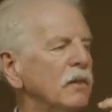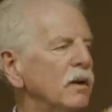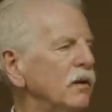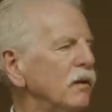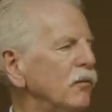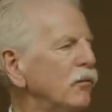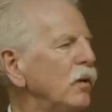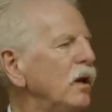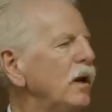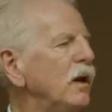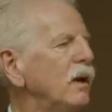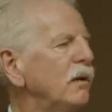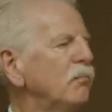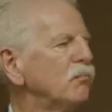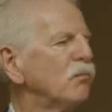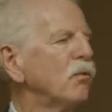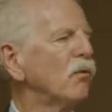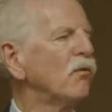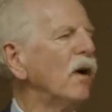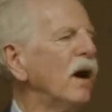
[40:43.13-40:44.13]
And if we
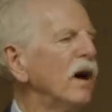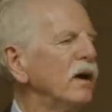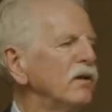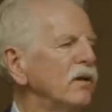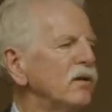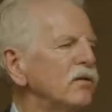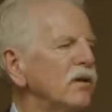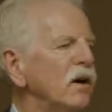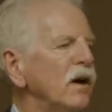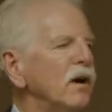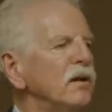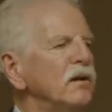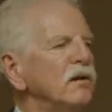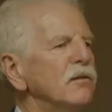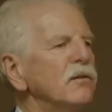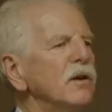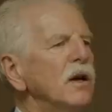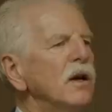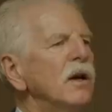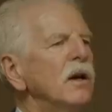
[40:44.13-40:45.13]
provide this kind
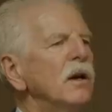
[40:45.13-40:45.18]
of